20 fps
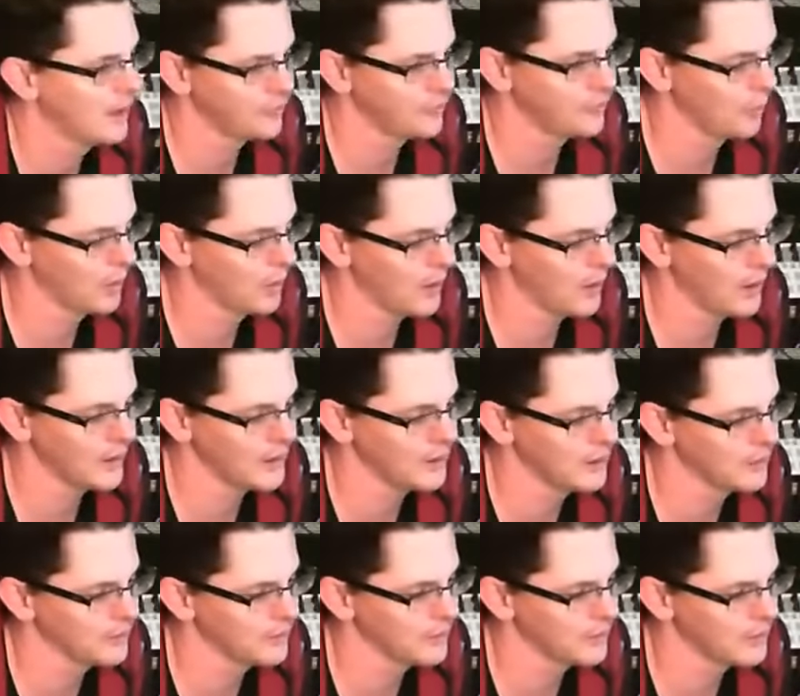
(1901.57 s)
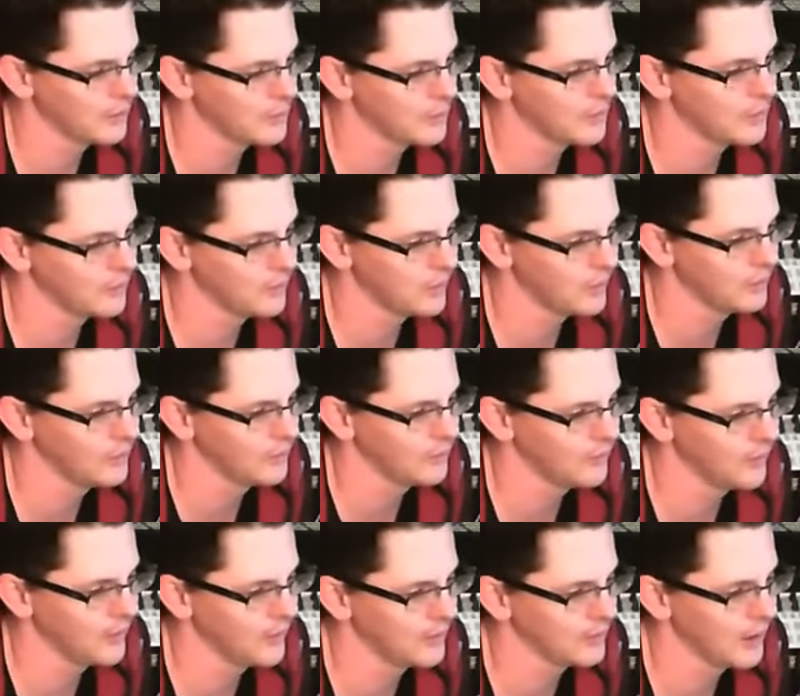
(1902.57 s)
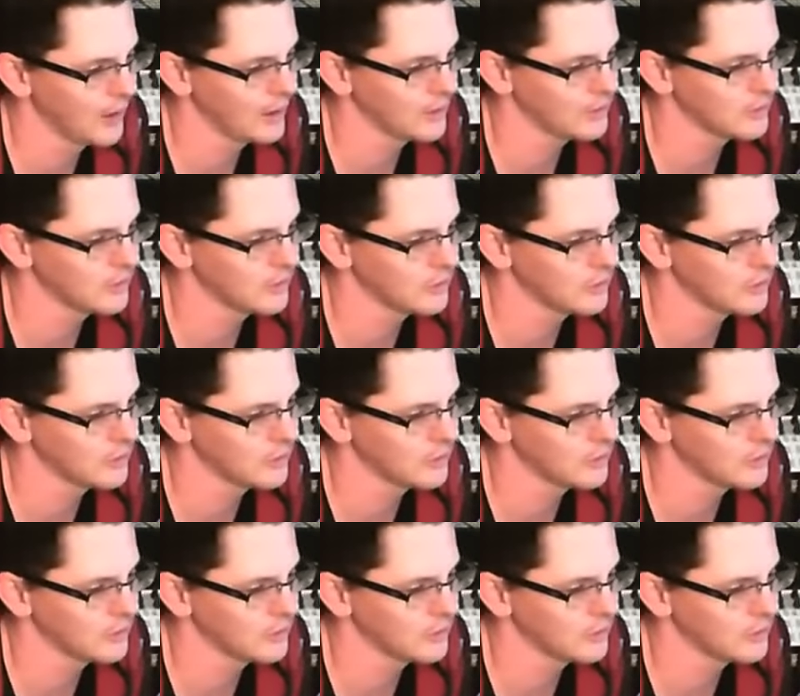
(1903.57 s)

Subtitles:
from what I hear, they're going to be really fantastic.